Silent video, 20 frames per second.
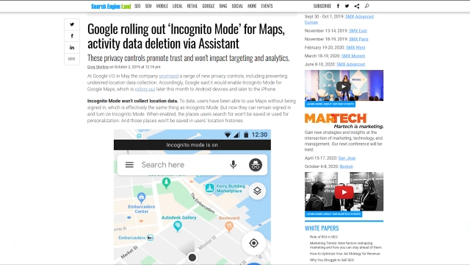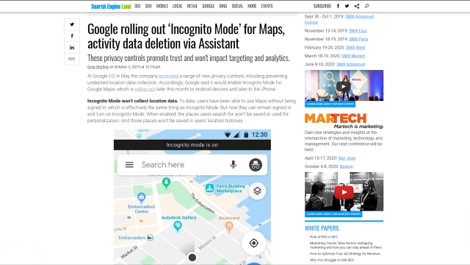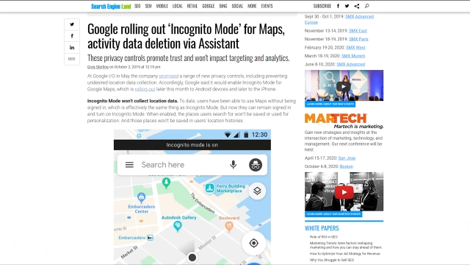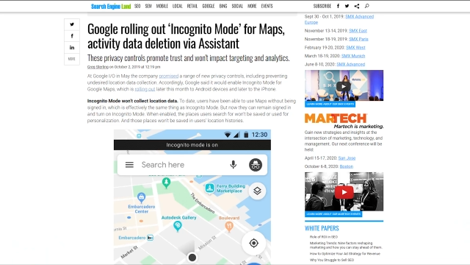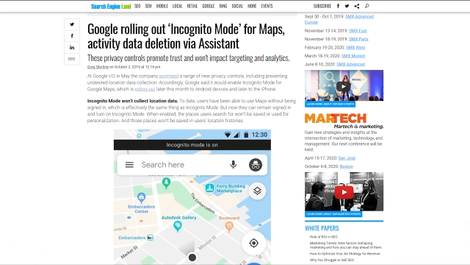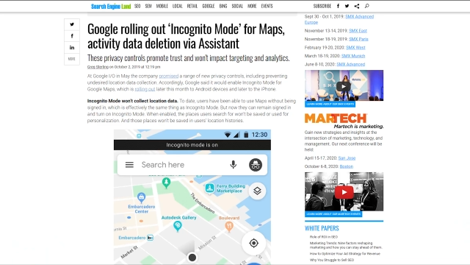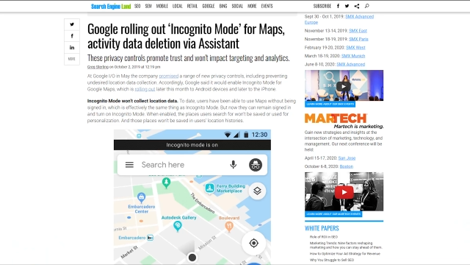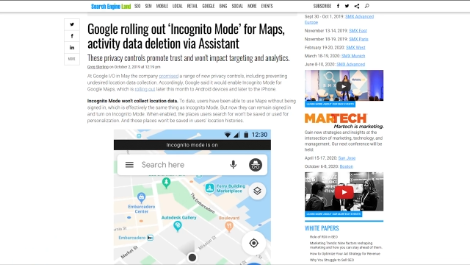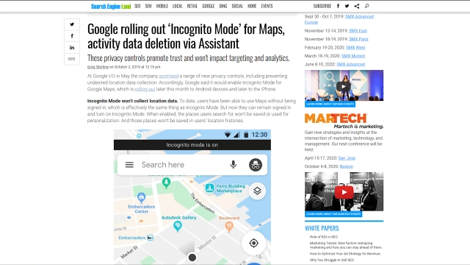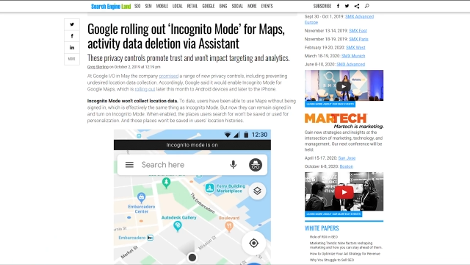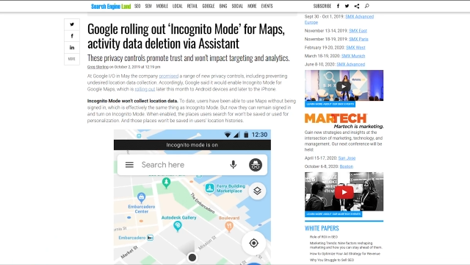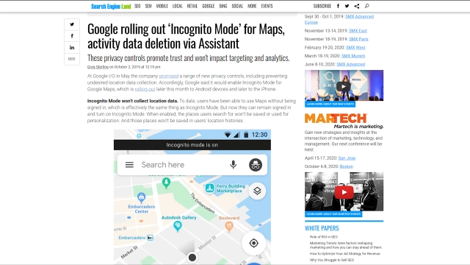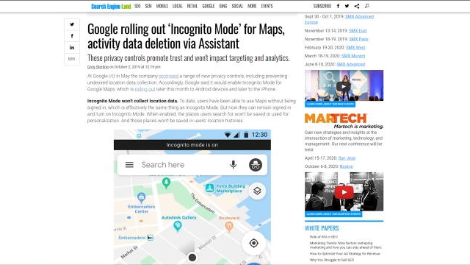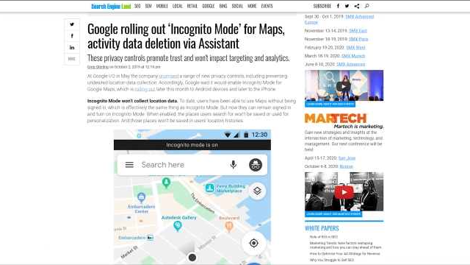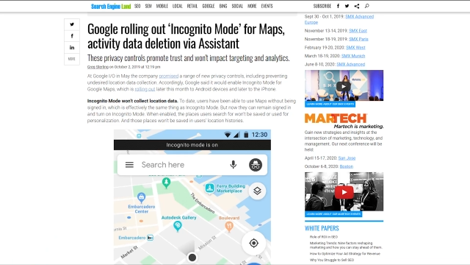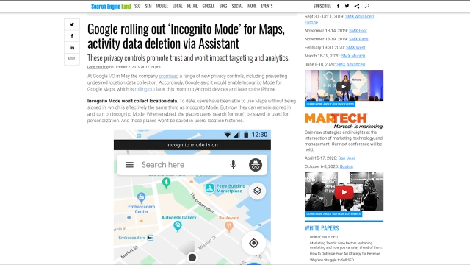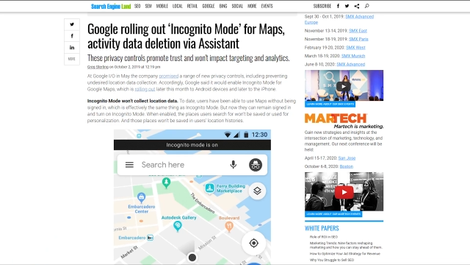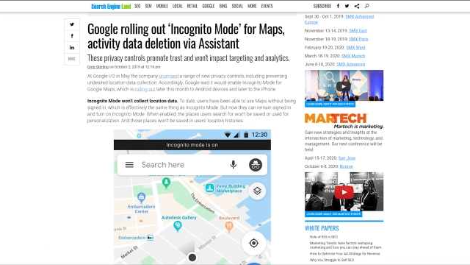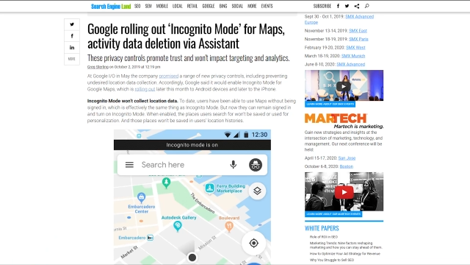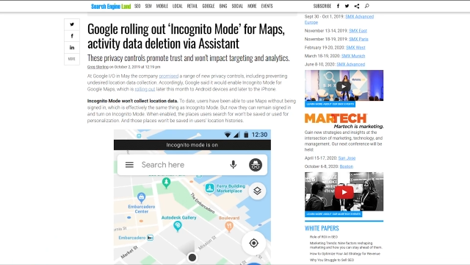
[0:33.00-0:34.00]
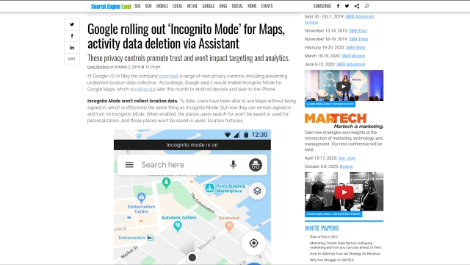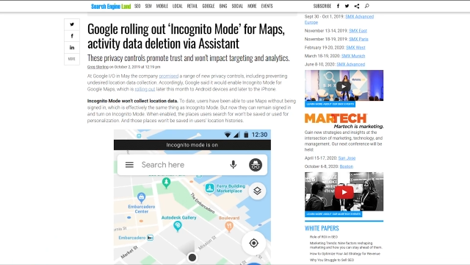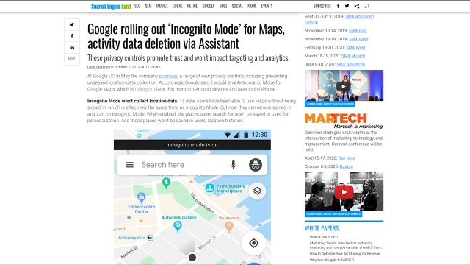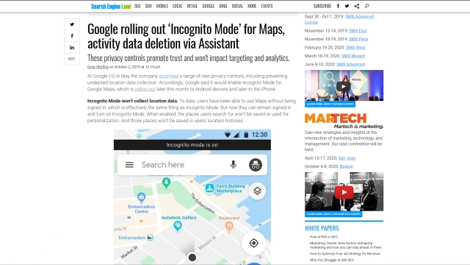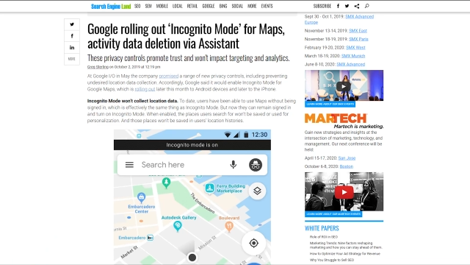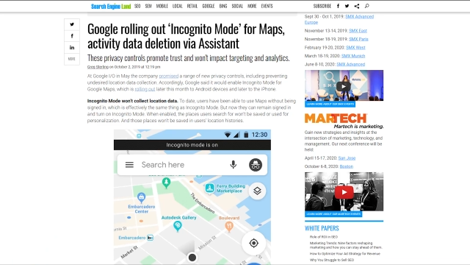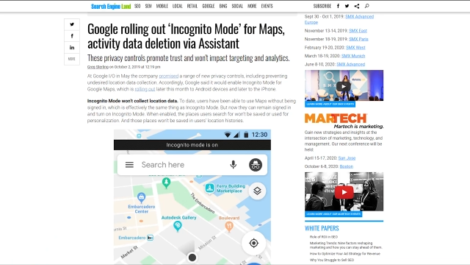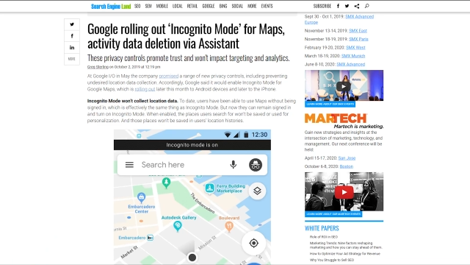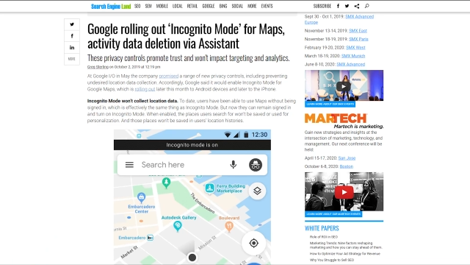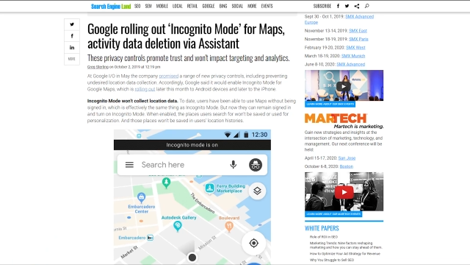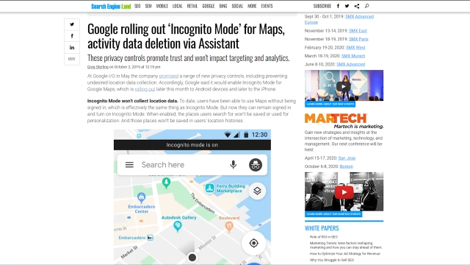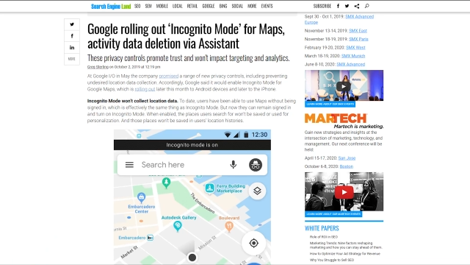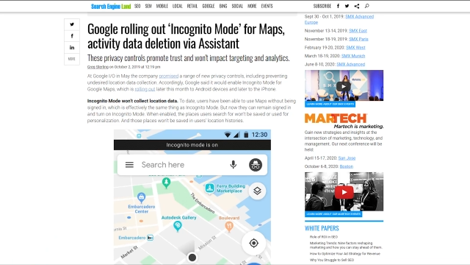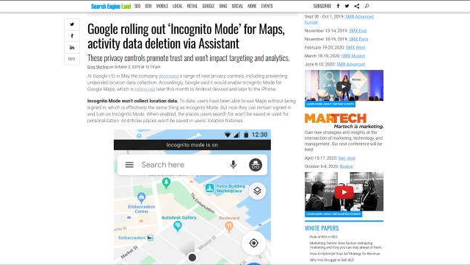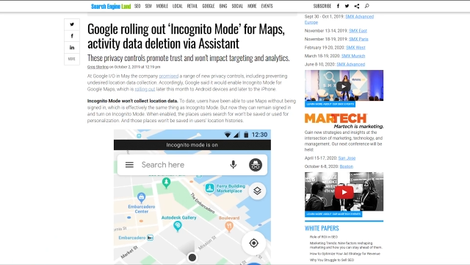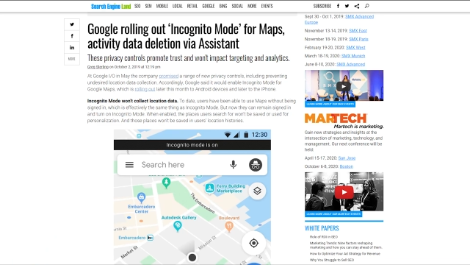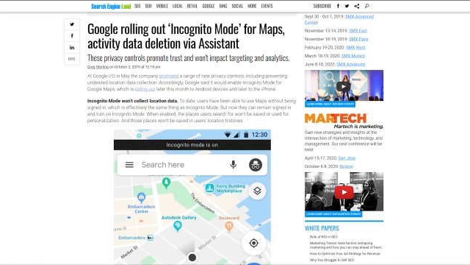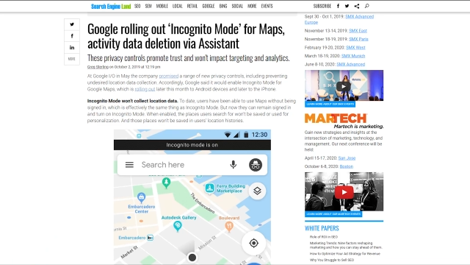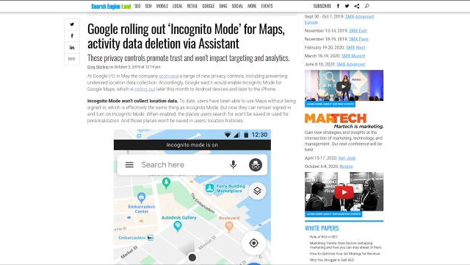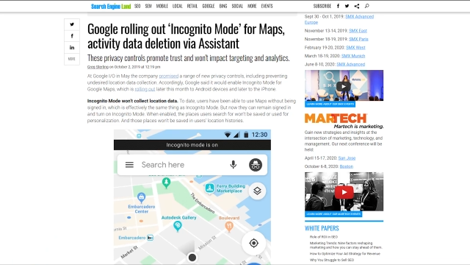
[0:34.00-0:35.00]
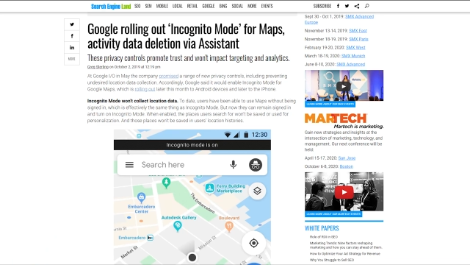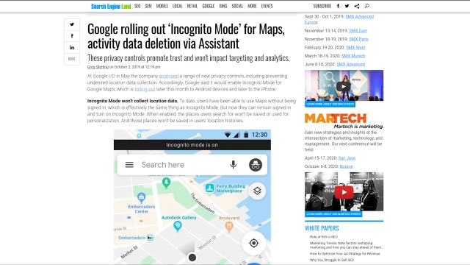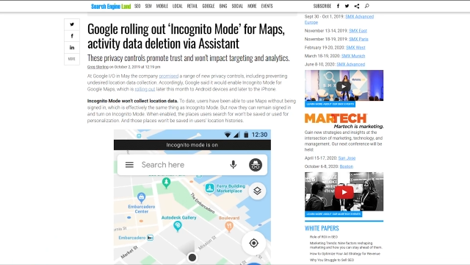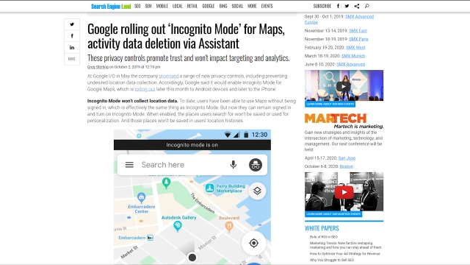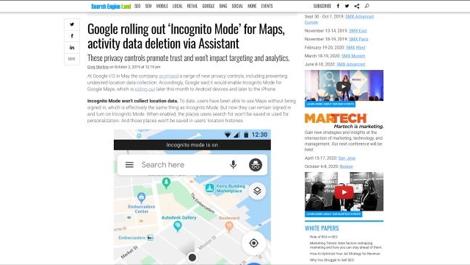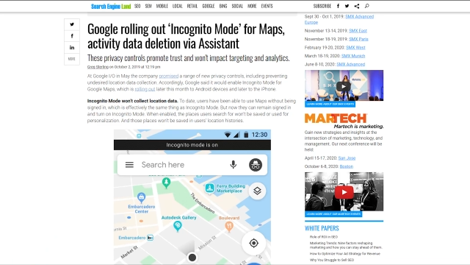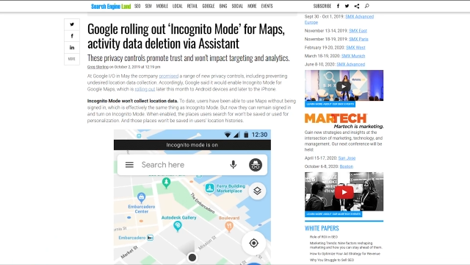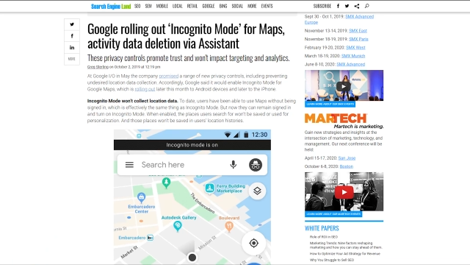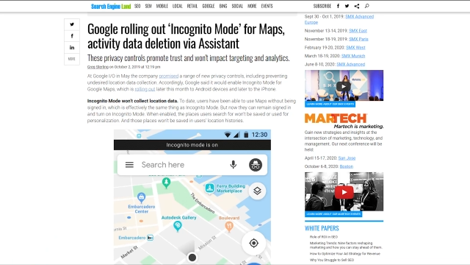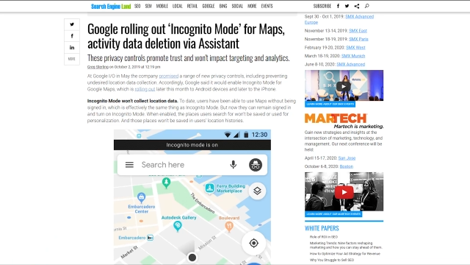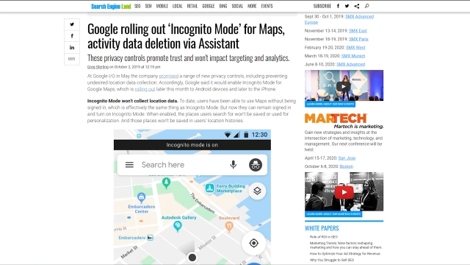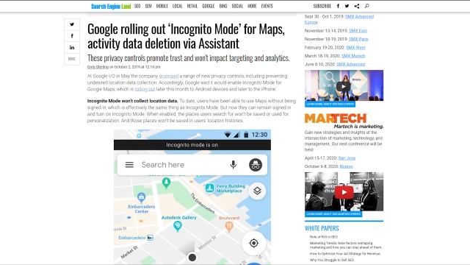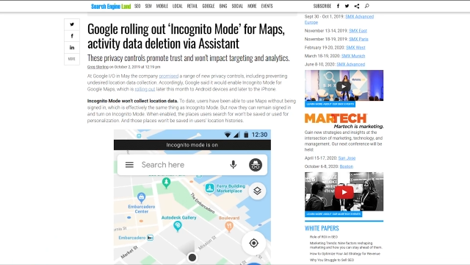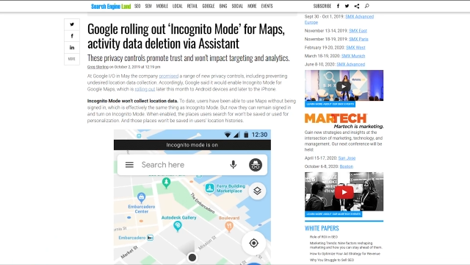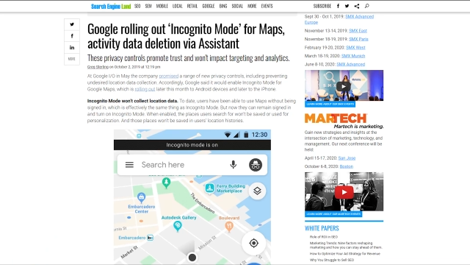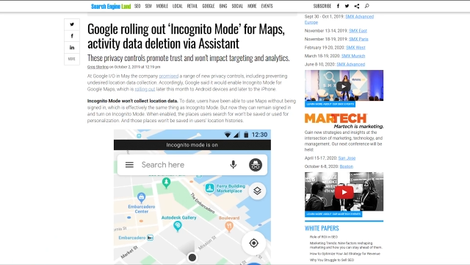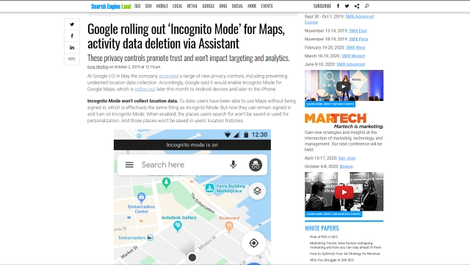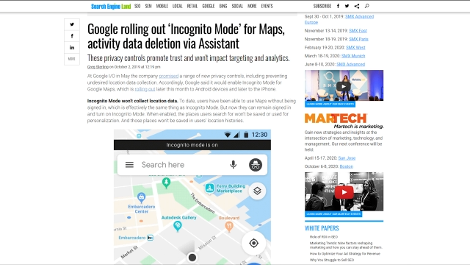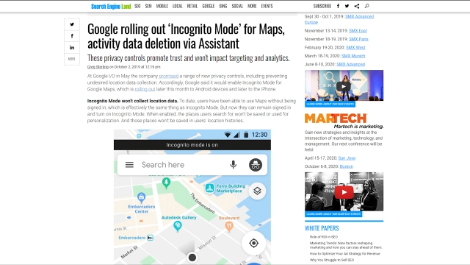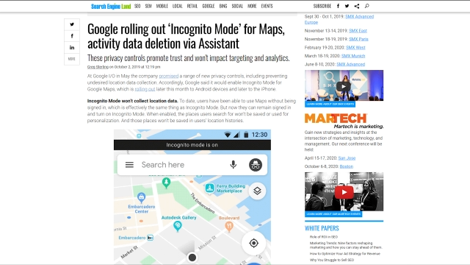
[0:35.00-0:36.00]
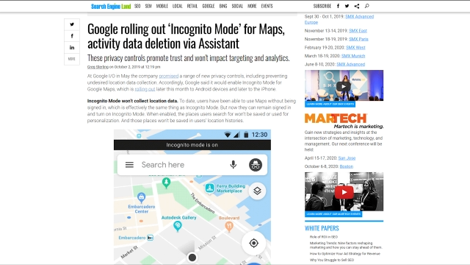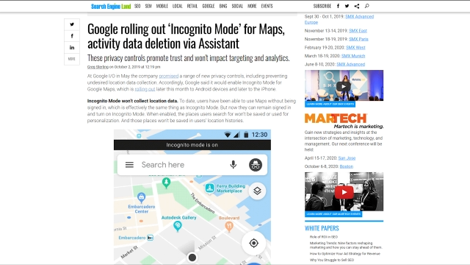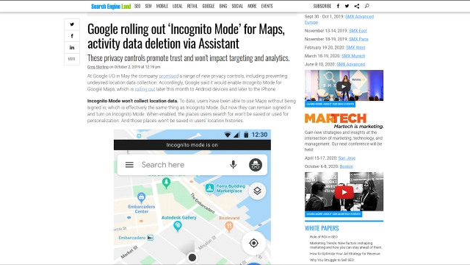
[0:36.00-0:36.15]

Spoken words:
(no speaker visible)